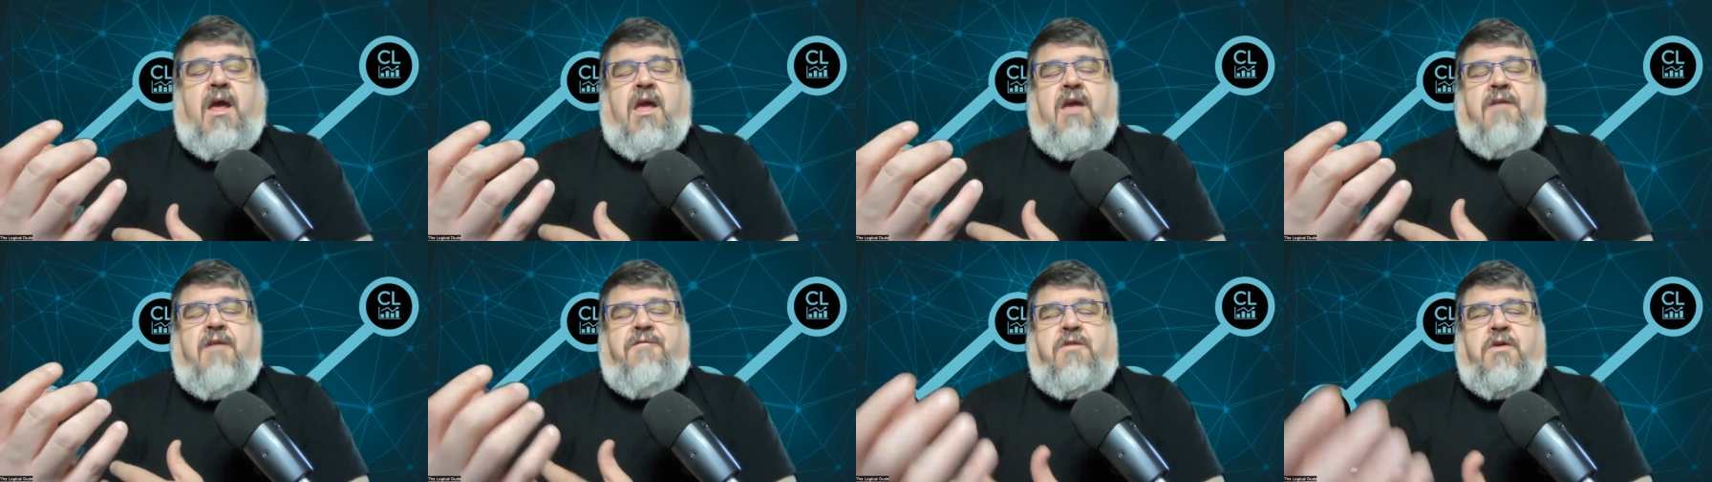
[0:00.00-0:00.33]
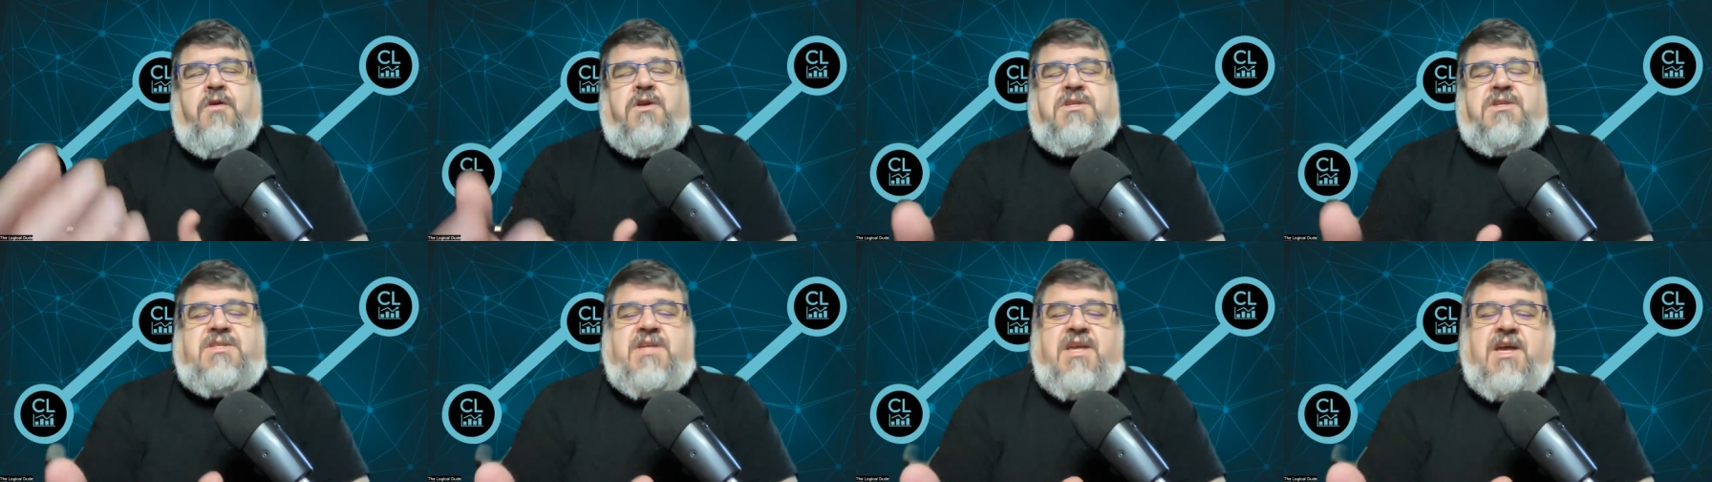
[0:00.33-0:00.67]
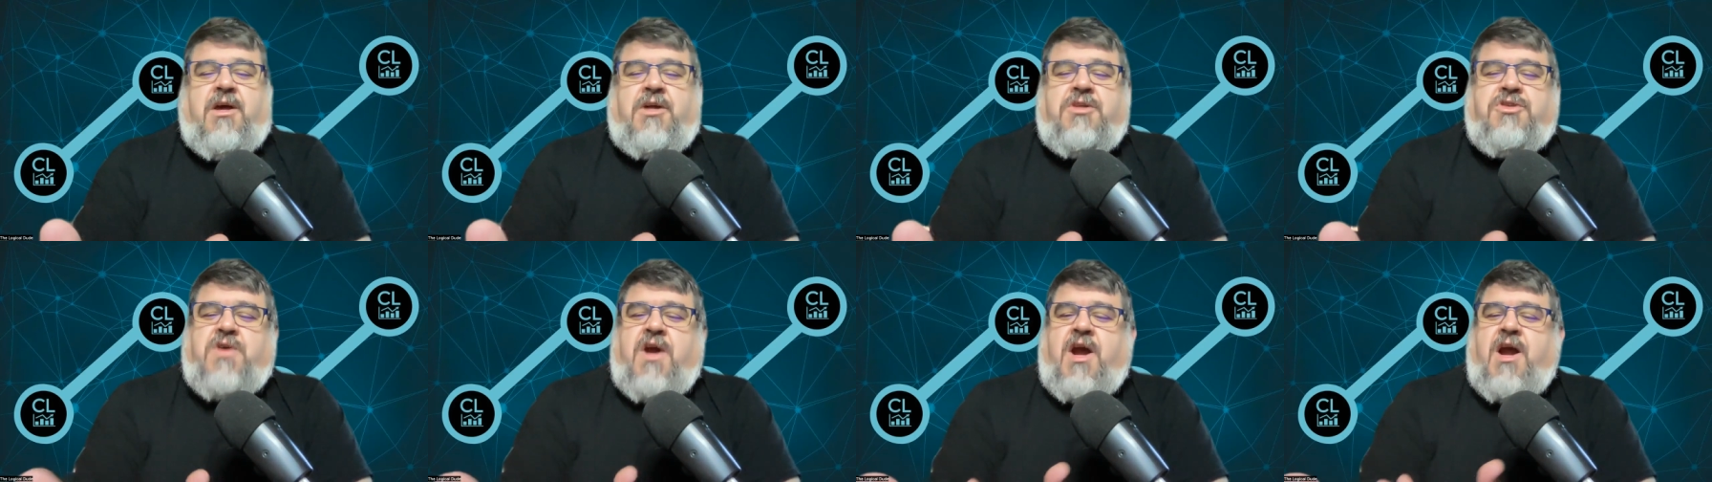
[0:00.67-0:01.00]
if you're a
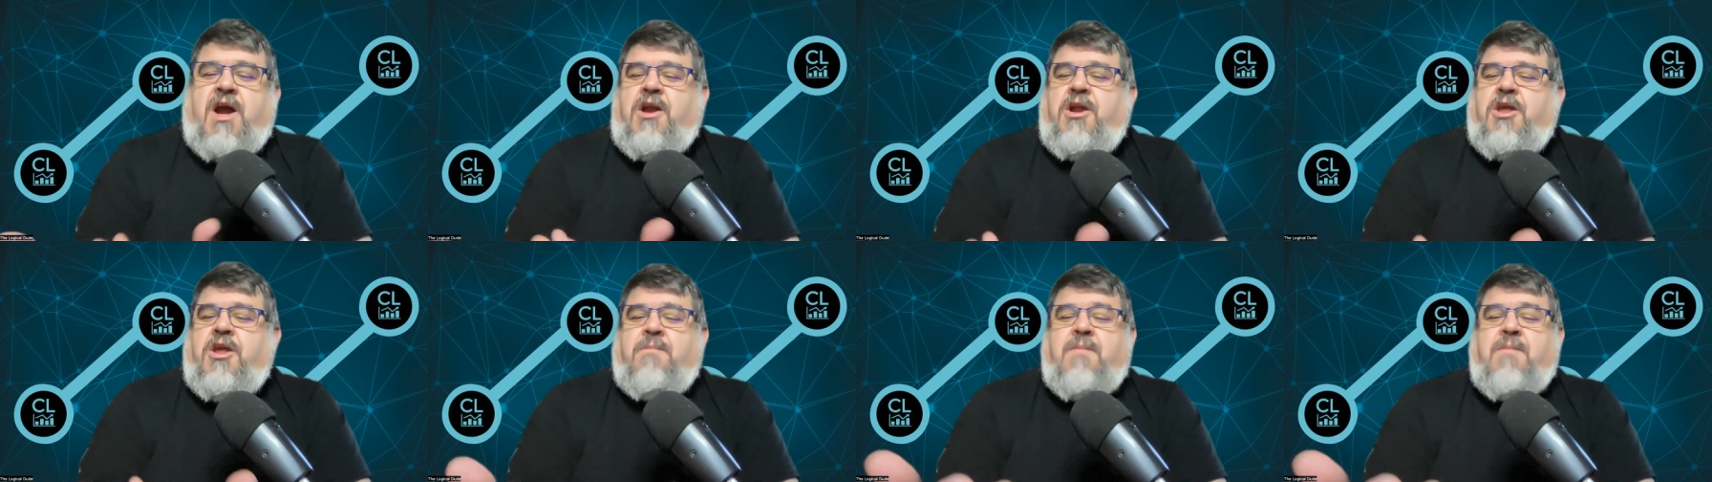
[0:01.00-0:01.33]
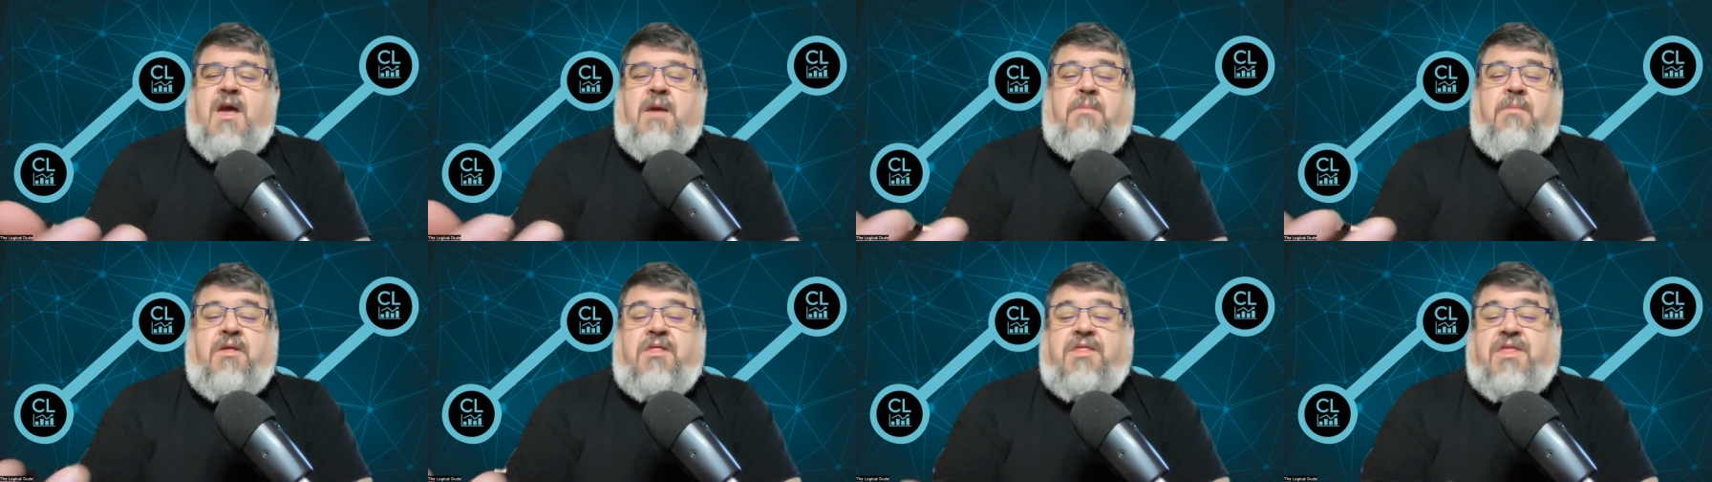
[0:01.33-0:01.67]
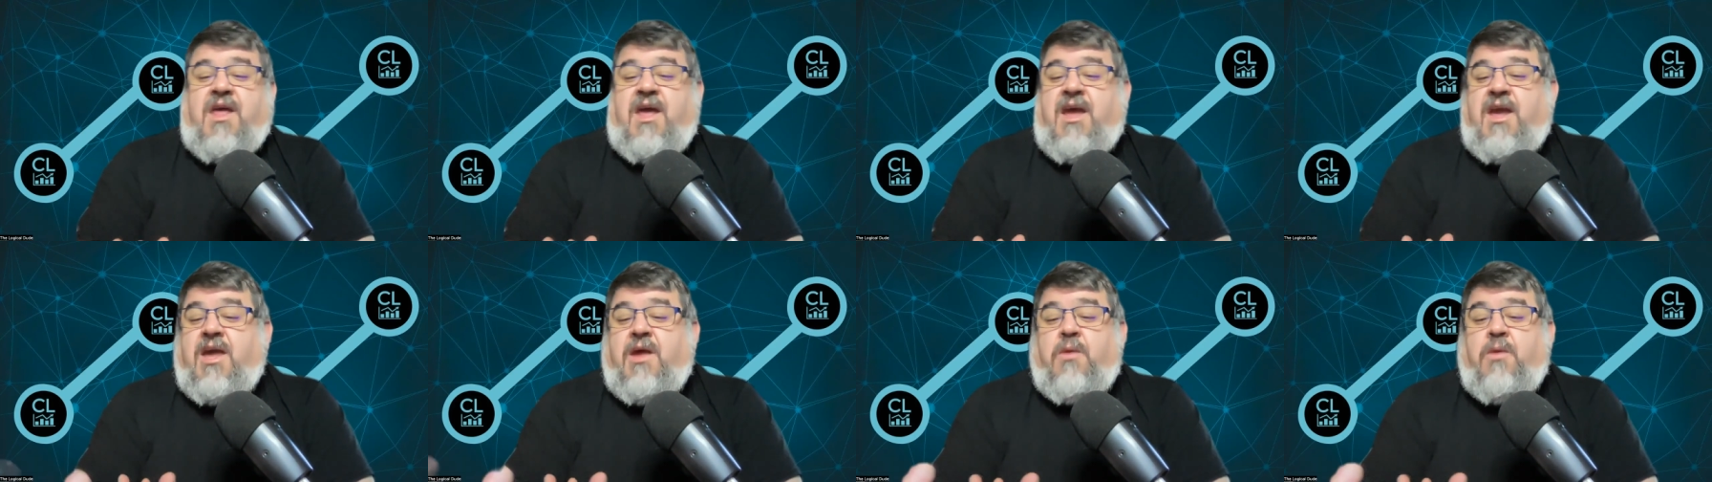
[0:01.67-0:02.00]
skilled trader, you may be
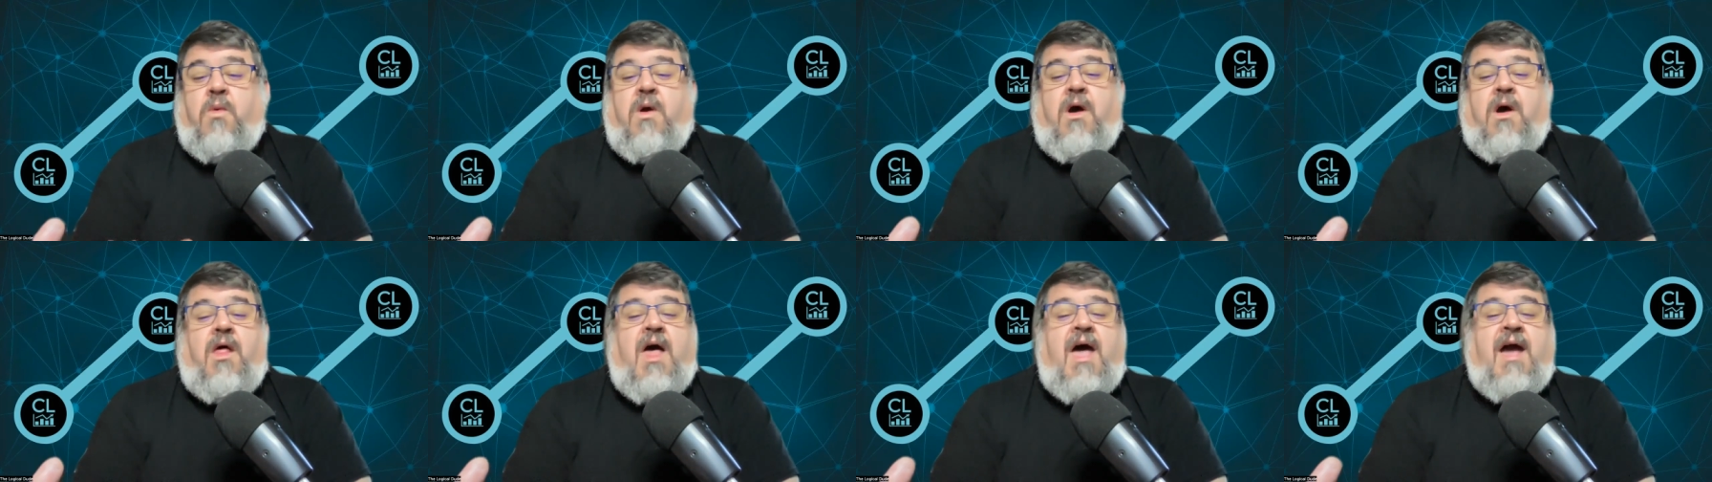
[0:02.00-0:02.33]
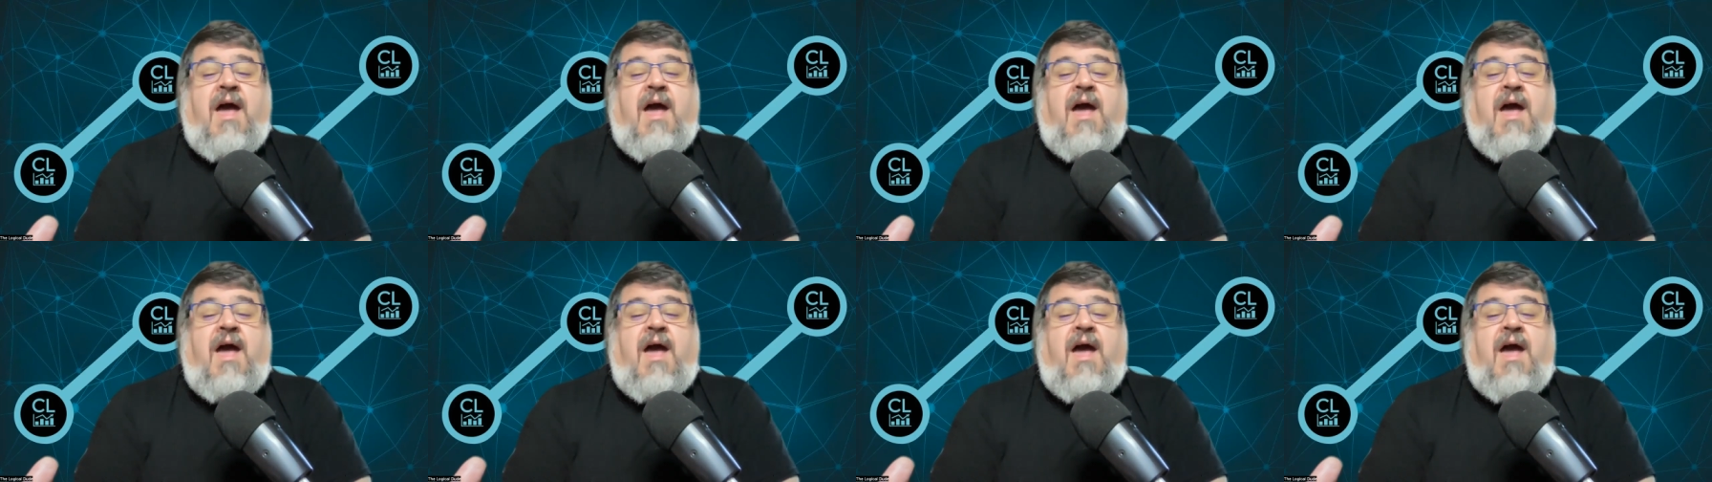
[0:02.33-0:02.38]
thinking, well,